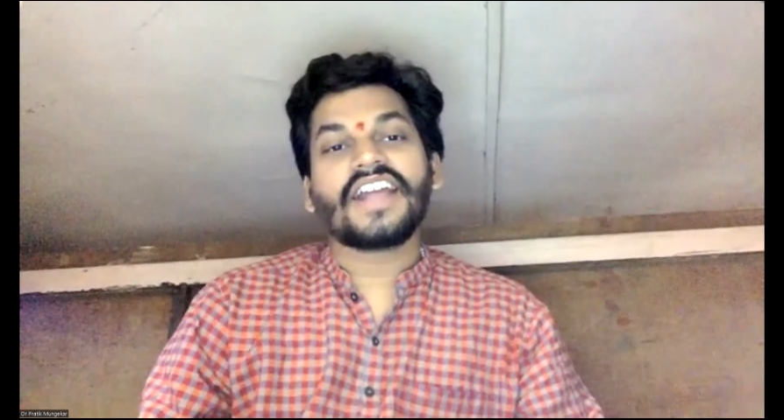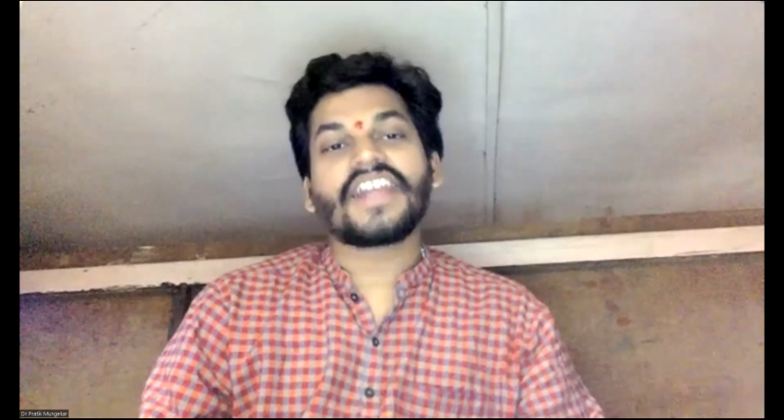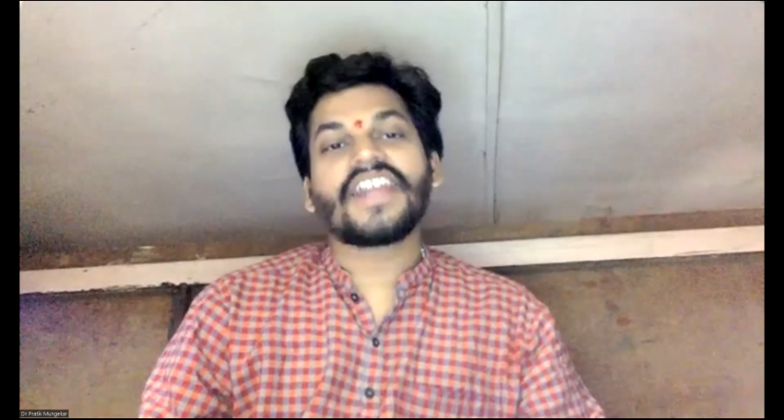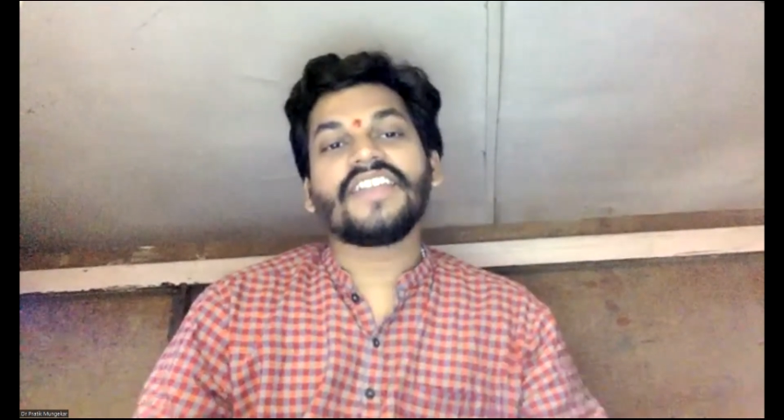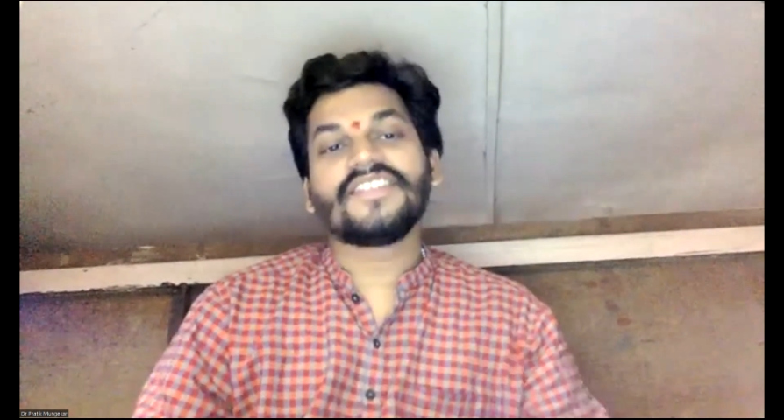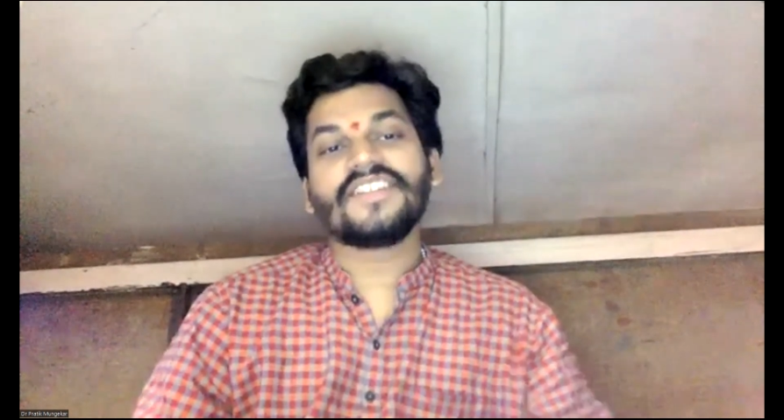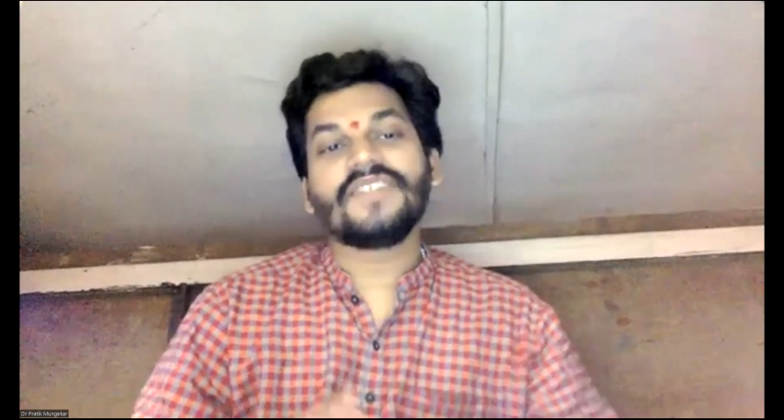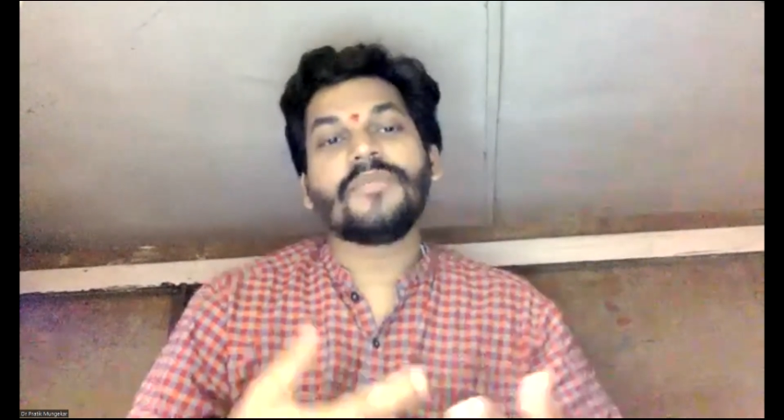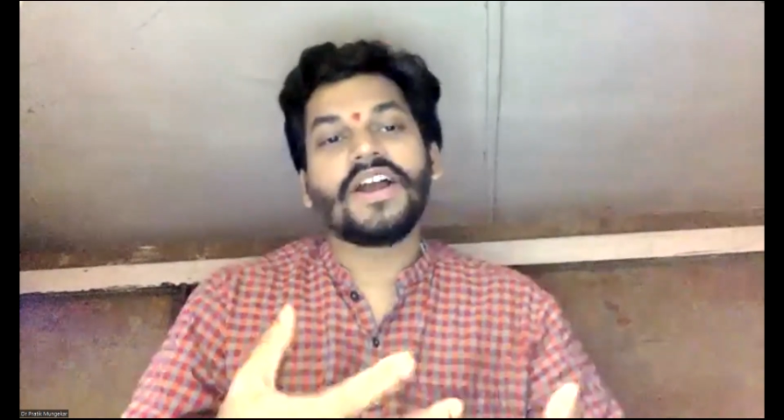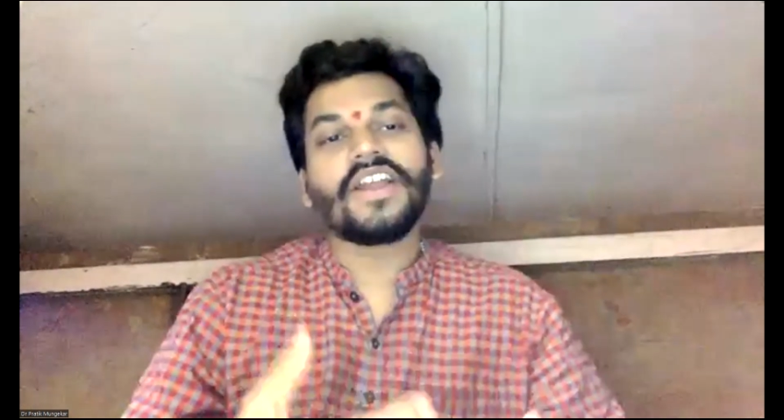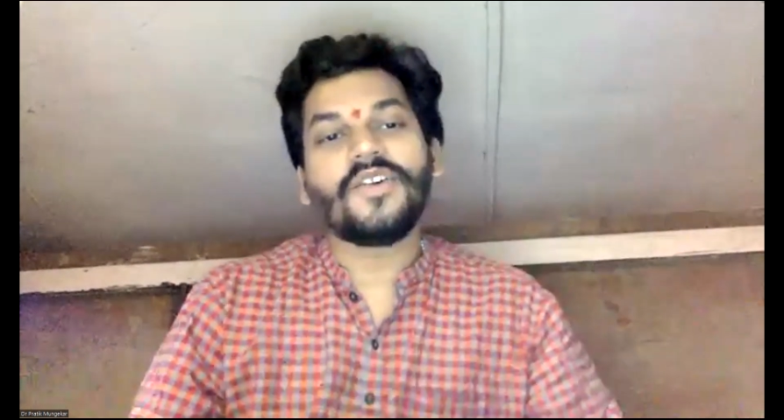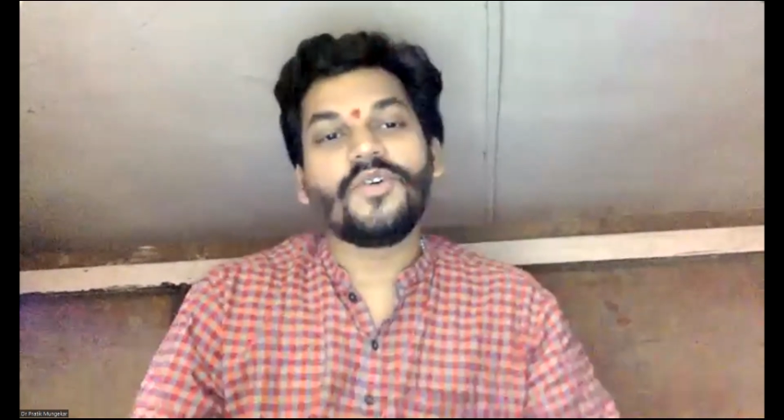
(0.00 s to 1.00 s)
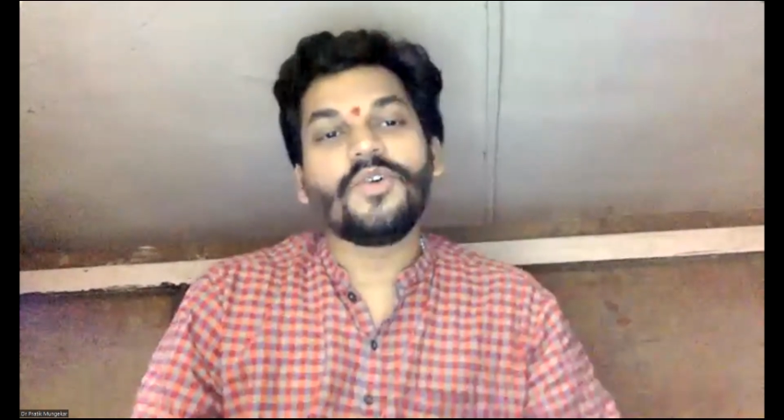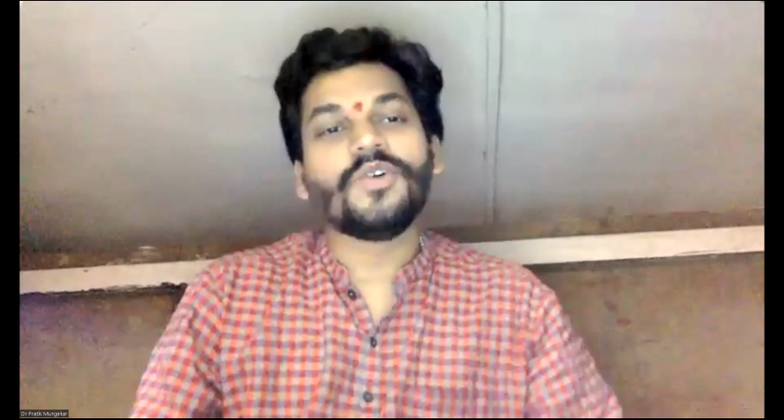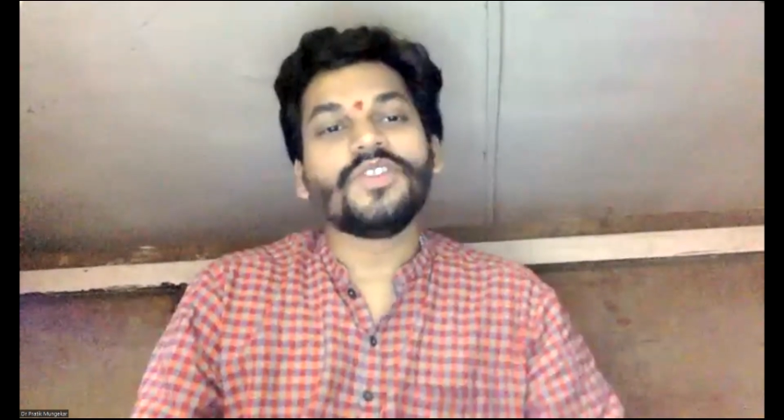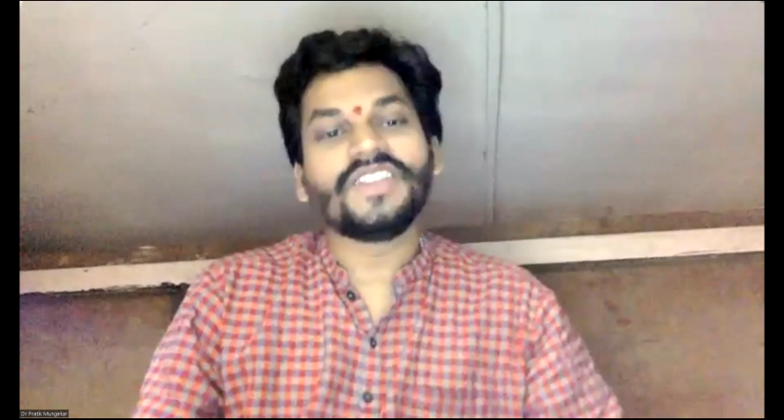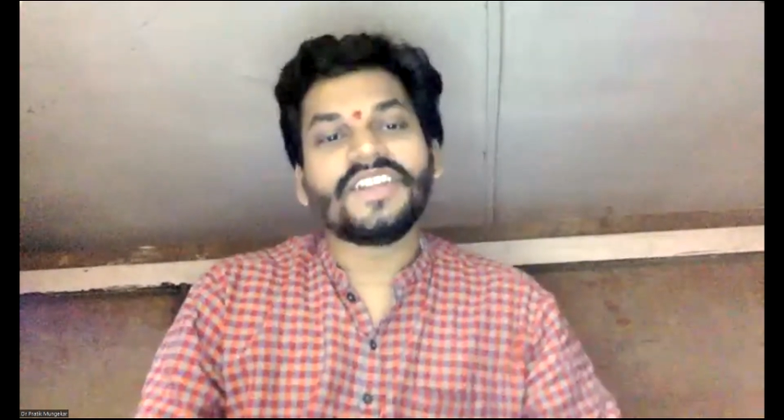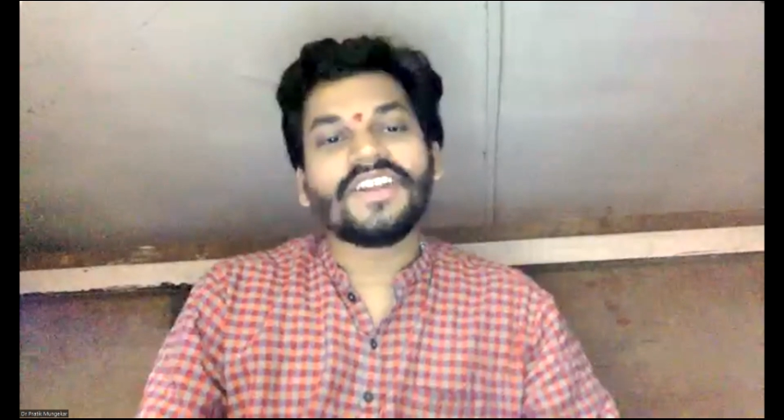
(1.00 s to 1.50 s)
I can say, my
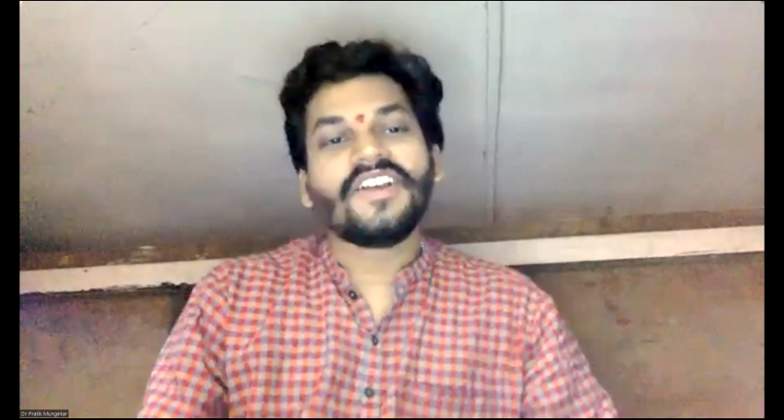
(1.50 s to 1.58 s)
own